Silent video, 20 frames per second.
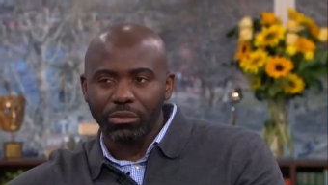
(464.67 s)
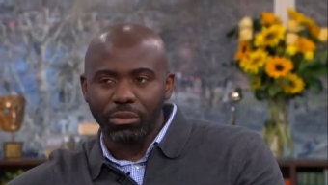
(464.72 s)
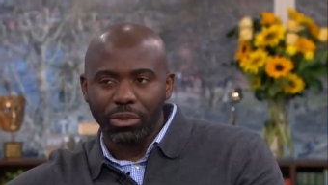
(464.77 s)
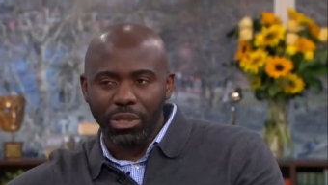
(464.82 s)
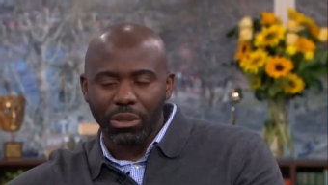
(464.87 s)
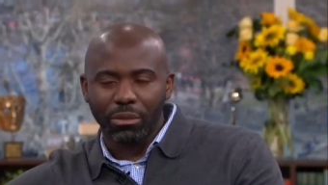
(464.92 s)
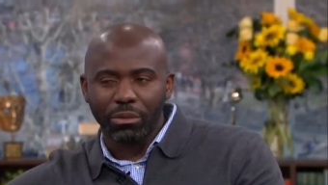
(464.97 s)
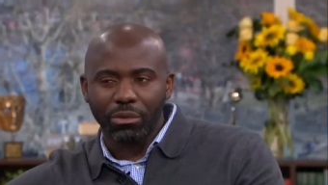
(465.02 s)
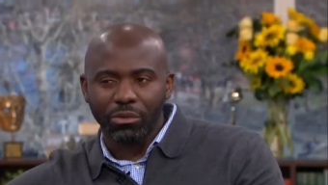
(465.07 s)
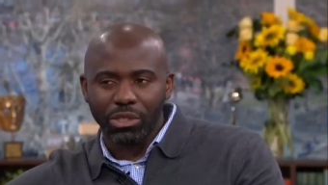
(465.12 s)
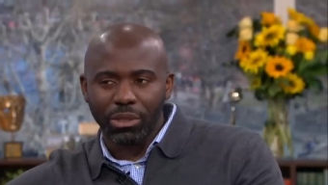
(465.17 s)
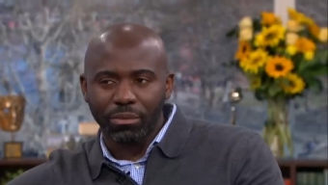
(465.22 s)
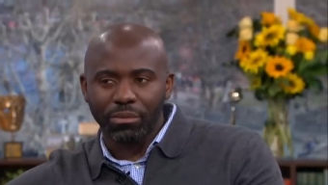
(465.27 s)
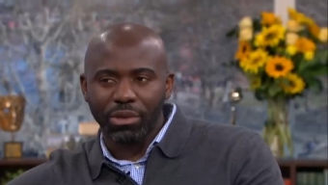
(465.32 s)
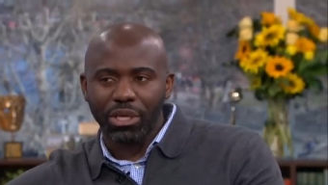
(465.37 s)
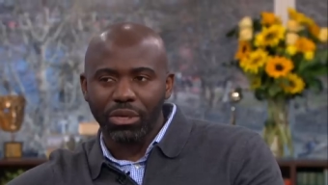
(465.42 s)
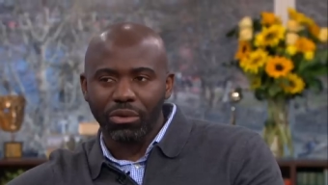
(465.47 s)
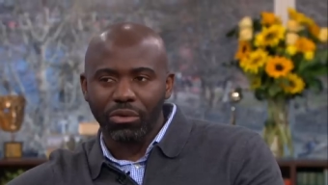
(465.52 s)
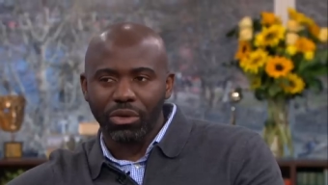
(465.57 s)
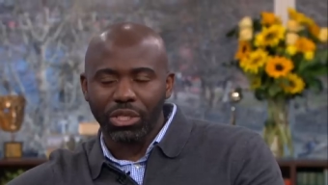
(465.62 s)
it was a
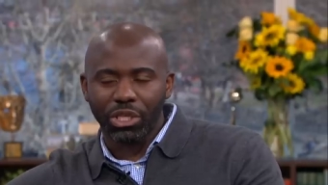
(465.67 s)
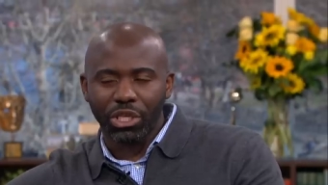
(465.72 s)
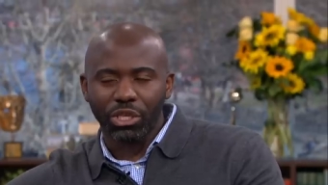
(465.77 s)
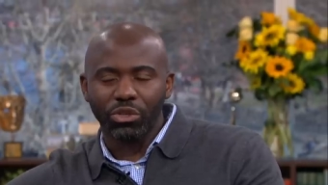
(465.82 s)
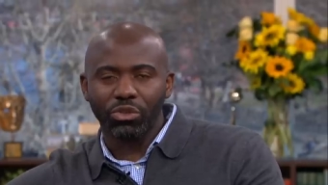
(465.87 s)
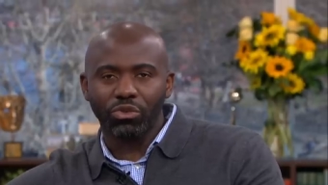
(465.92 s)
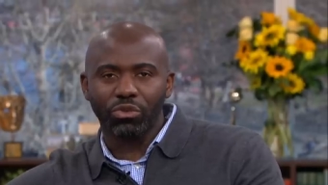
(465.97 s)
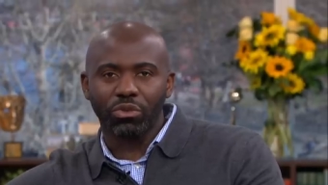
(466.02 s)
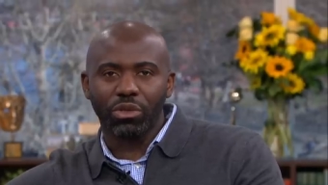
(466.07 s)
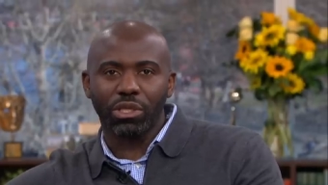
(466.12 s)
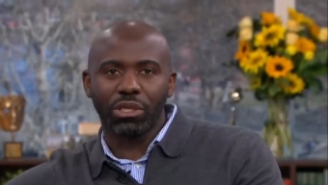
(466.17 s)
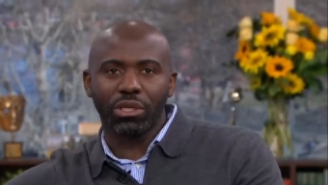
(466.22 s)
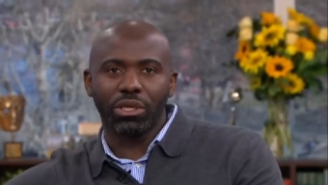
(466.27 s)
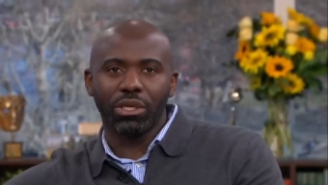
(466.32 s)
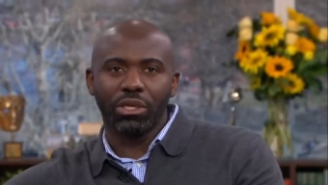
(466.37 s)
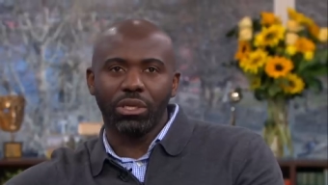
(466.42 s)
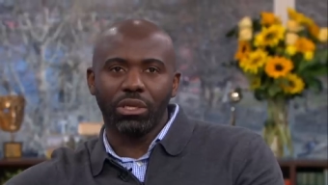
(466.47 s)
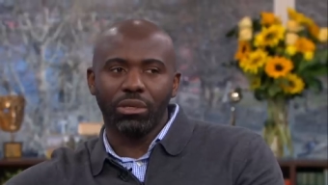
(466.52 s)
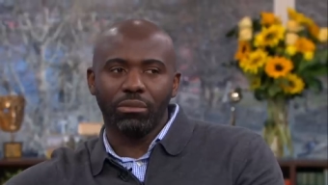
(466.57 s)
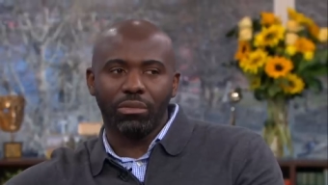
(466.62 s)
big one, a huge one.
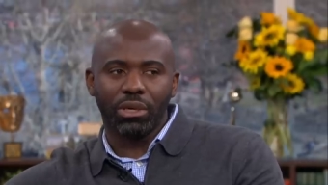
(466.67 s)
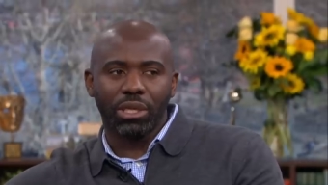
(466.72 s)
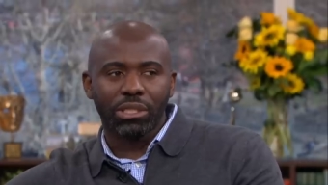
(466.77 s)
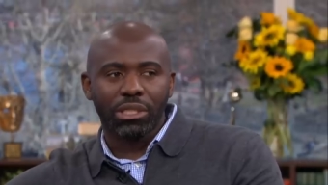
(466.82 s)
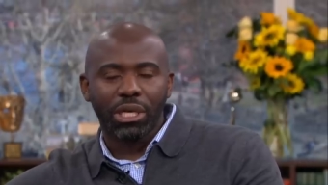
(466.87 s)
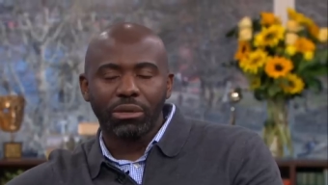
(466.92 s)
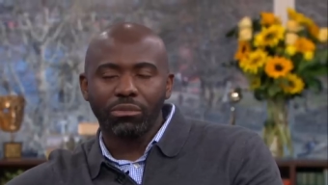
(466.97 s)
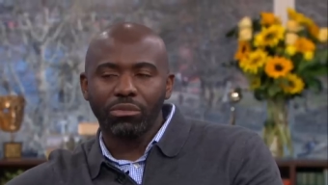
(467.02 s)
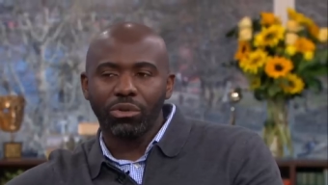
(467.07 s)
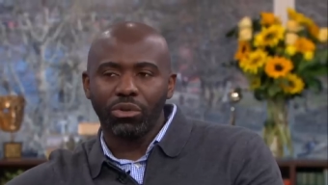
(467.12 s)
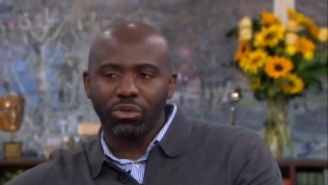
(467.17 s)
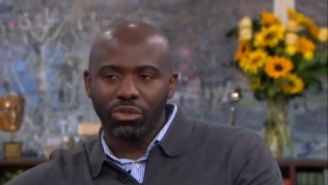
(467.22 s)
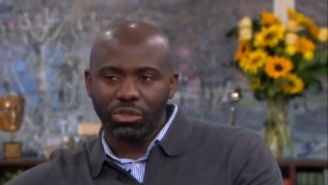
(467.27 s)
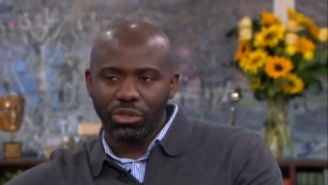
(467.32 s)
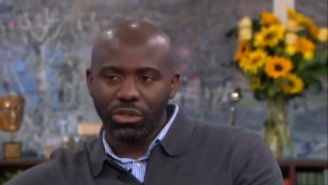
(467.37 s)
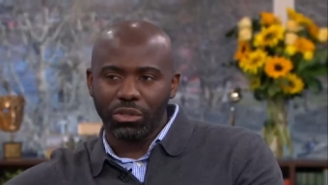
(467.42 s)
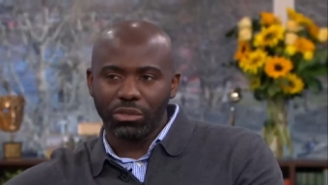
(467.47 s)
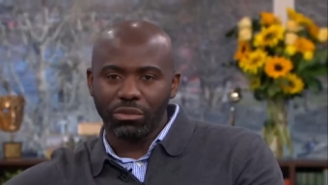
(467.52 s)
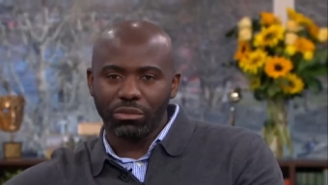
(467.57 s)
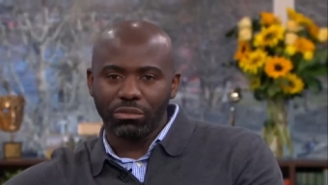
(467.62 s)
But as time goes
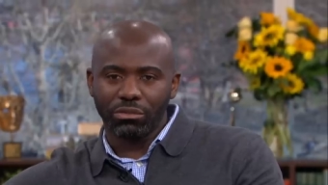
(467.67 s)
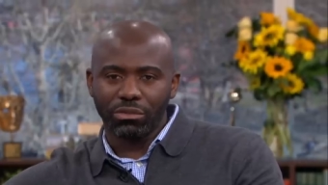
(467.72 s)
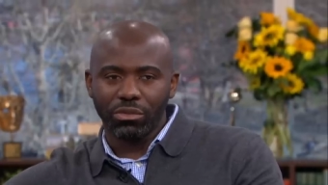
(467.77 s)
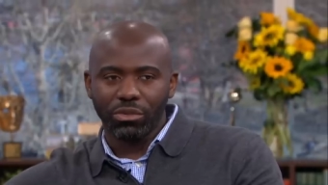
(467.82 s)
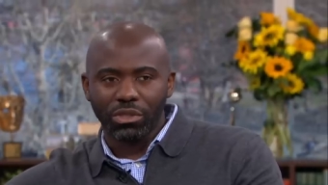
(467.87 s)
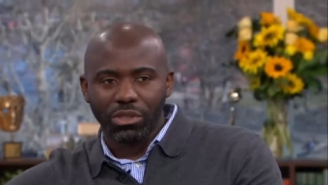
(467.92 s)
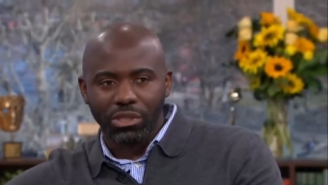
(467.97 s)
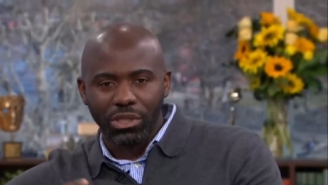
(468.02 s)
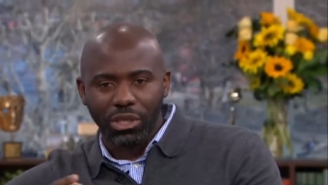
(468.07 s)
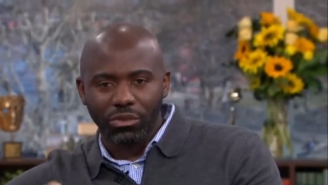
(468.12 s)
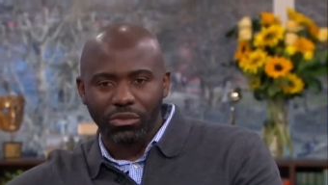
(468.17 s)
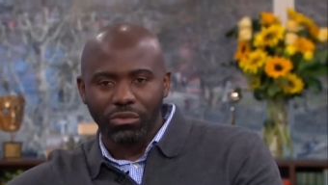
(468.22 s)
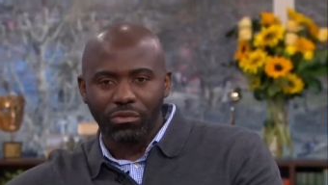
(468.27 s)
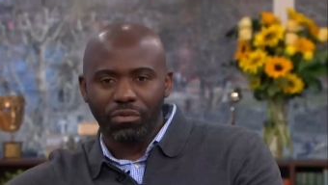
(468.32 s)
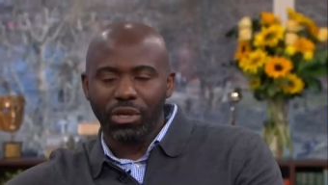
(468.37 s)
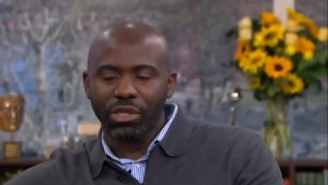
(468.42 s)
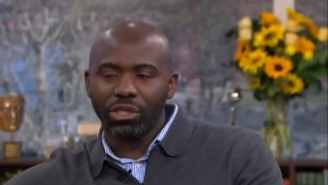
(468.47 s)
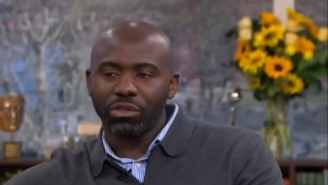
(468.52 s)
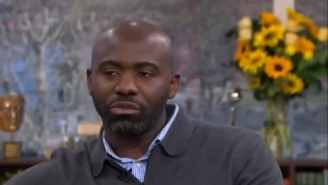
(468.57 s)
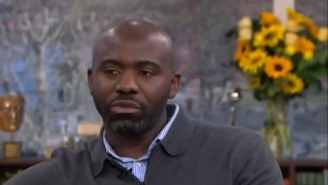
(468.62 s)
on, you start to
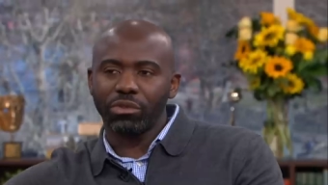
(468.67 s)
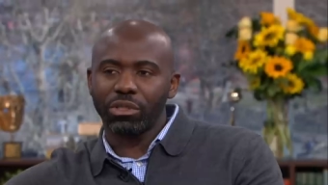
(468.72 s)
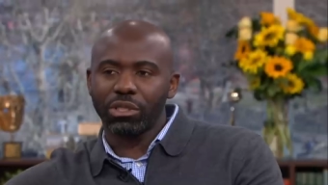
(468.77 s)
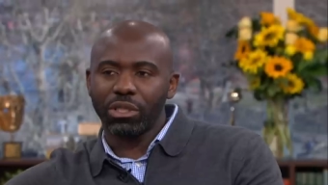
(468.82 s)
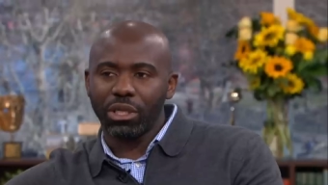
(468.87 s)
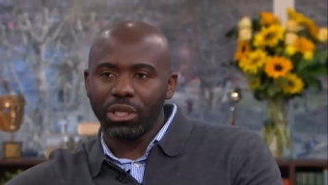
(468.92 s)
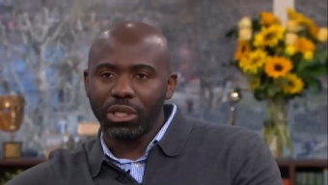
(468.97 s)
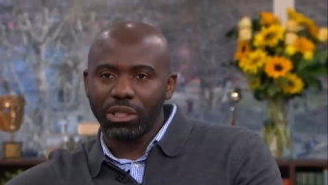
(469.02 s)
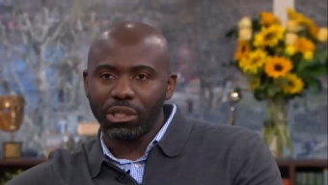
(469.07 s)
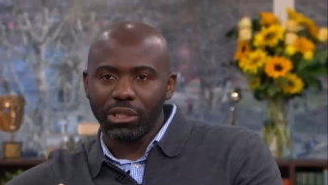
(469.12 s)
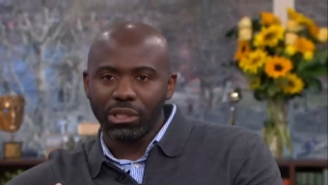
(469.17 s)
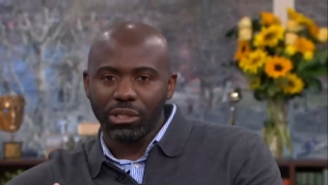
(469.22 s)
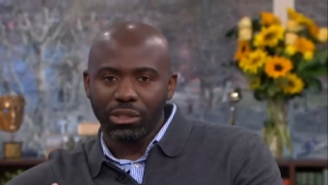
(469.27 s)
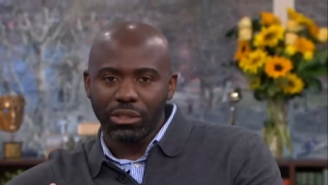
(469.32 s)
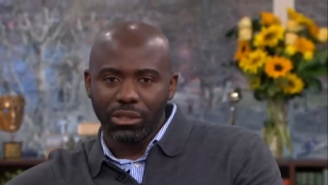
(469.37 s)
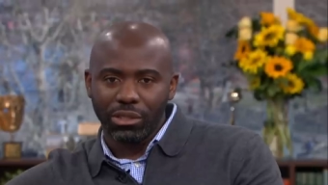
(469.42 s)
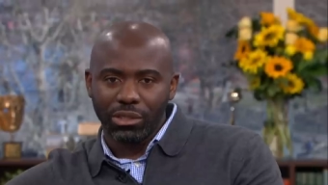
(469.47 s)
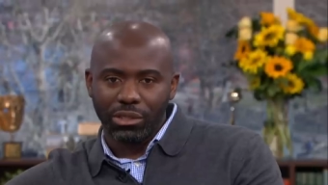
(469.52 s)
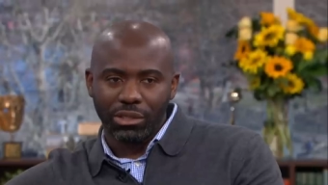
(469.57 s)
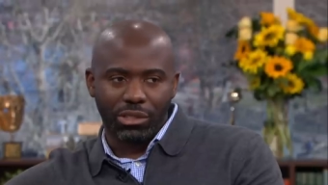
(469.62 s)
find a routine,
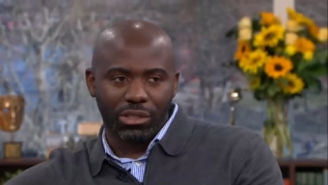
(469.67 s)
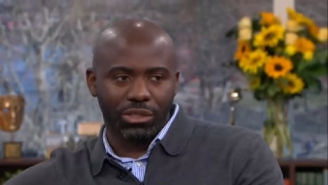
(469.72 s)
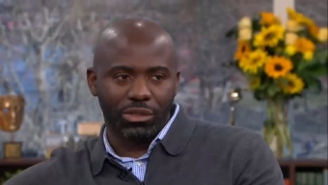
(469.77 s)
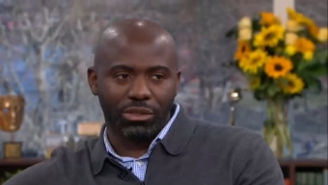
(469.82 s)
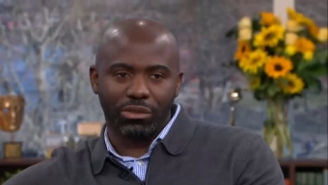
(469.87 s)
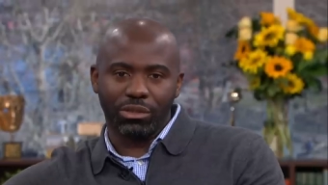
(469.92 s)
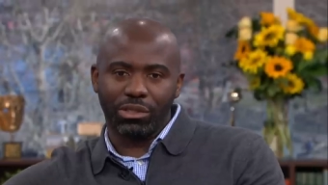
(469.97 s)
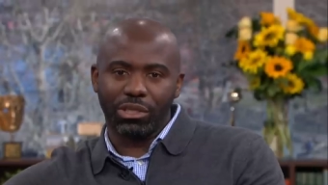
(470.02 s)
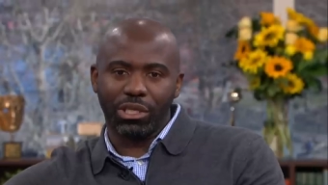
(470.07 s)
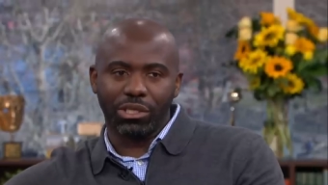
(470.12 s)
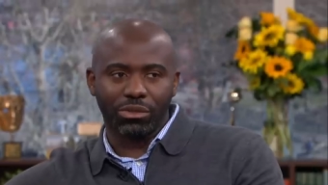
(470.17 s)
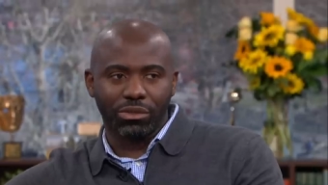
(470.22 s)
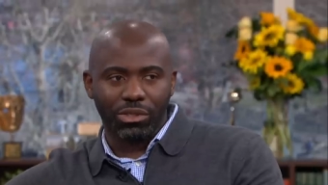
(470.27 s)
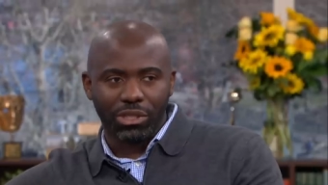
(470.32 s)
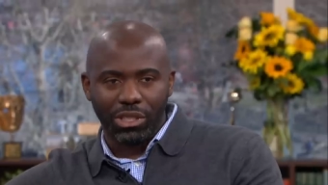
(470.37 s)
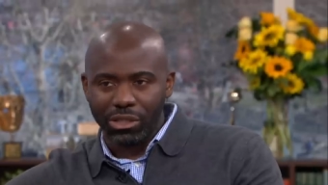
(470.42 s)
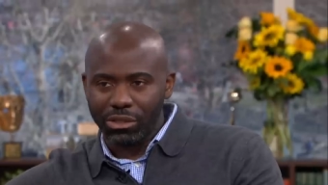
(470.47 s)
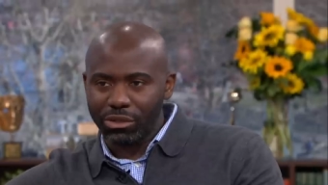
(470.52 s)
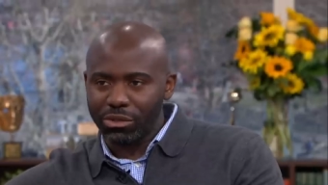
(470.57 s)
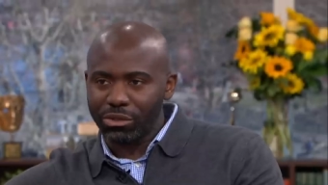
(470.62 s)
you know, take the
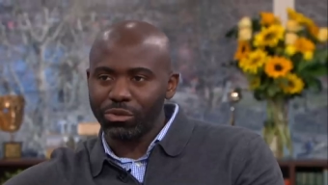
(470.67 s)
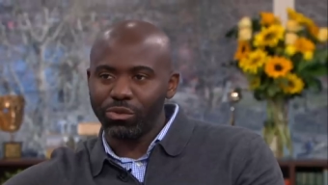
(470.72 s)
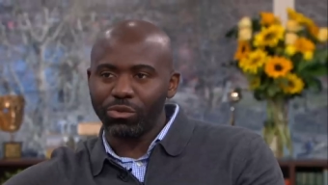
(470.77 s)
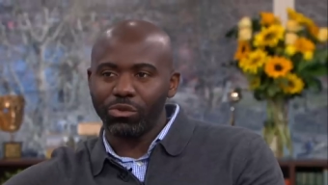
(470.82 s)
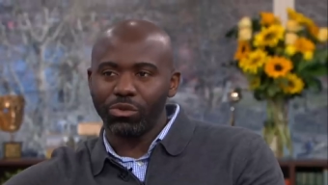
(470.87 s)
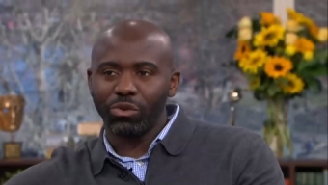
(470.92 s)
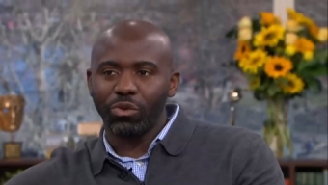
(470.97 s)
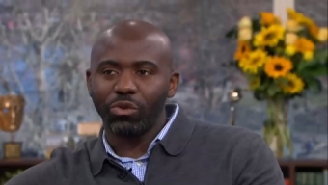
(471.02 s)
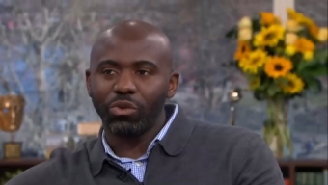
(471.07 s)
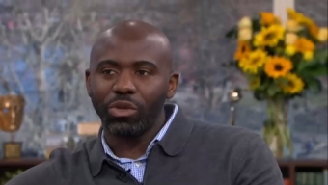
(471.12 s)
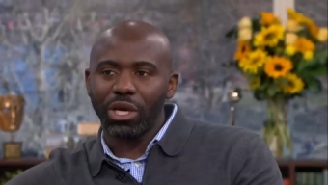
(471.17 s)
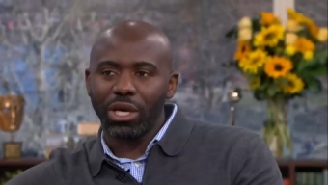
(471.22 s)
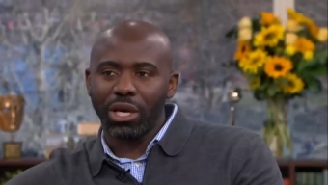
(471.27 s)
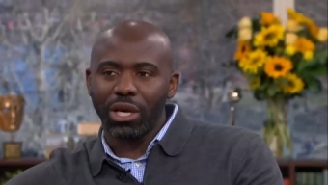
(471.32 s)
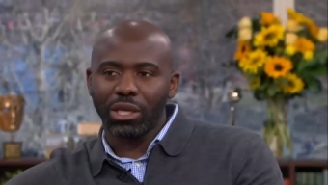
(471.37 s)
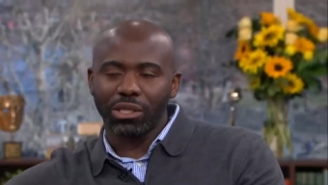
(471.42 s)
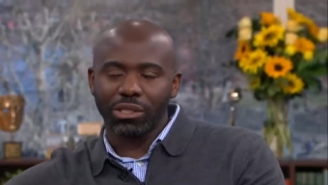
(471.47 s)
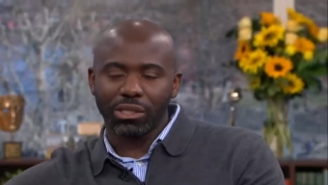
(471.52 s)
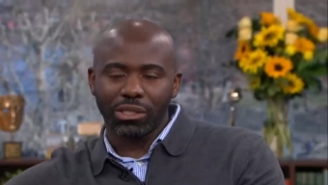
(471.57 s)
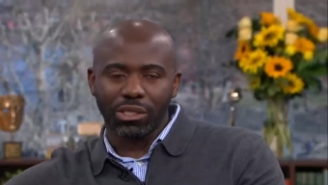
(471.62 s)
kid to school, all that
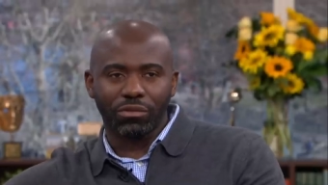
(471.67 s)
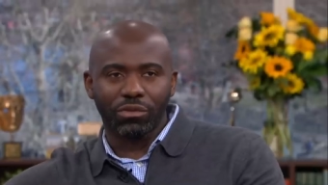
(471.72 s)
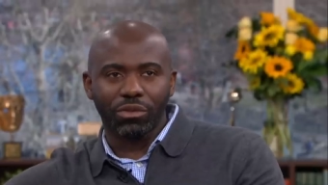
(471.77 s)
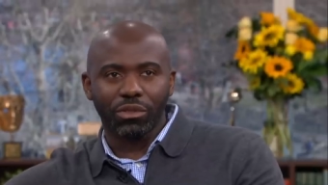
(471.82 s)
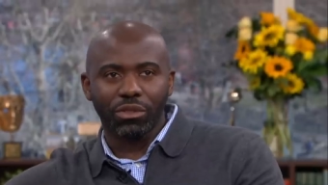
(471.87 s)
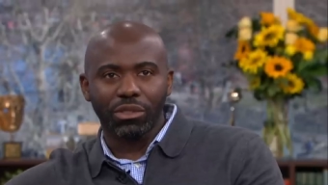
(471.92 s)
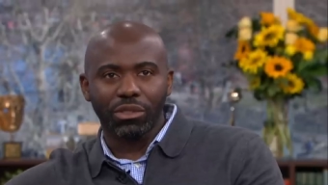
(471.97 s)
kind of stuff. So